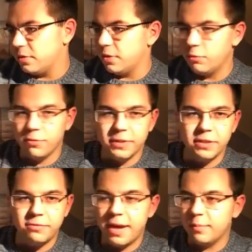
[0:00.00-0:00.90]
within the
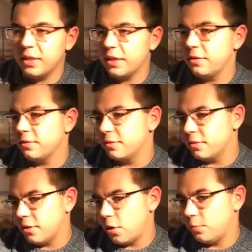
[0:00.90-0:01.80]
family.
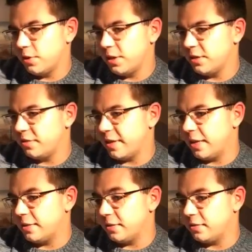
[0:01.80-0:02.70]
Hope you
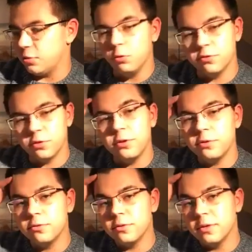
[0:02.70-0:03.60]
understand this.
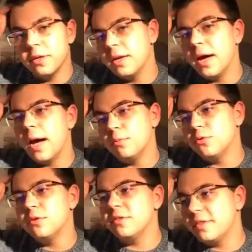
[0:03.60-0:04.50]
Also, I'm
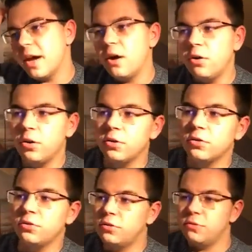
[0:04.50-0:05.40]
doing this now
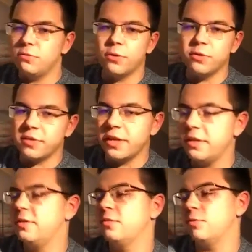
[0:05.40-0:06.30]
on Thursday
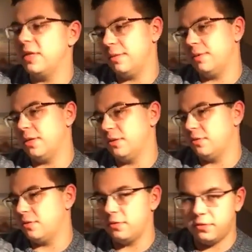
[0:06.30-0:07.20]
this week
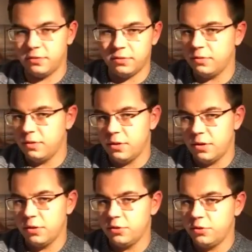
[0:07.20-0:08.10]
because
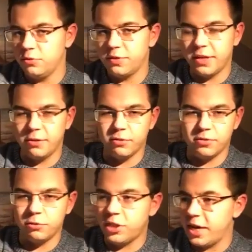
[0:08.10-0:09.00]
on Tuesday there was
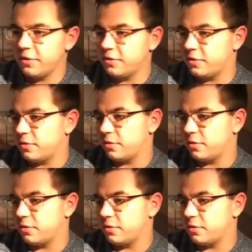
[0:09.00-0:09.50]
no chance.